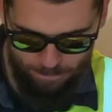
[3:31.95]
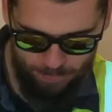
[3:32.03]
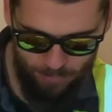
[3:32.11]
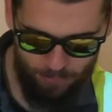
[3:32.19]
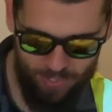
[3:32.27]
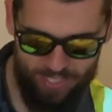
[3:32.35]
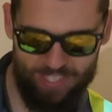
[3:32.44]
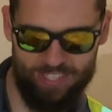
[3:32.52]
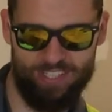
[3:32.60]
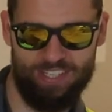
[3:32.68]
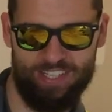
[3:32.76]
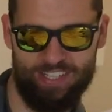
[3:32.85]
but what
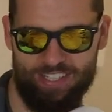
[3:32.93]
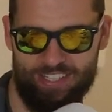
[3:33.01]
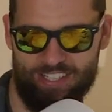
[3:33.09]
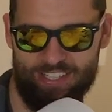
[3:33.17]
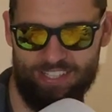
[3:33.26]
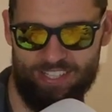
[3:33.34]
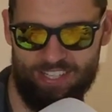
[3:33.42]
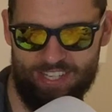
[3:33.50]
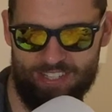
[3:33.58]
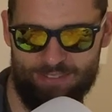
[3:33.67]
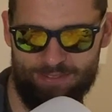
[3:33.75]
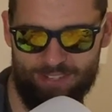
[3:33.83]

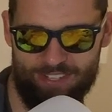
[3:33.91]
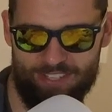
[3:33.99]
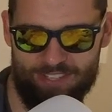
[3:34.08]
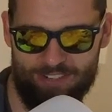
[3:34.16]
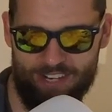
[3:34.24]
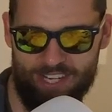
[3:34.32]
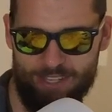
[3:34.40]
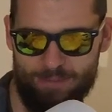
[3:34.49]
is really striking